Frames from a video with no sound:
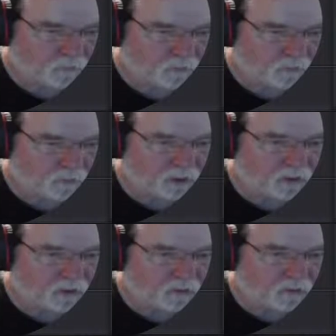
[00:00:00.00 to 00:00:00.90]
Right
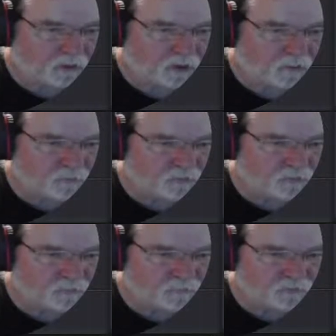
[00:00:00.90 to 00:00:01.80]
click, open
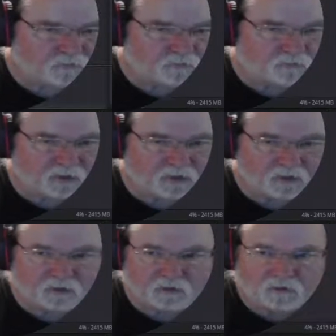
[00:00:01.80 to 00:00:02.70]
in the Fusion
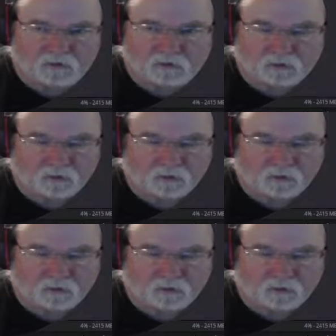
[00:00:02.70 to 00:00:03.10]
page.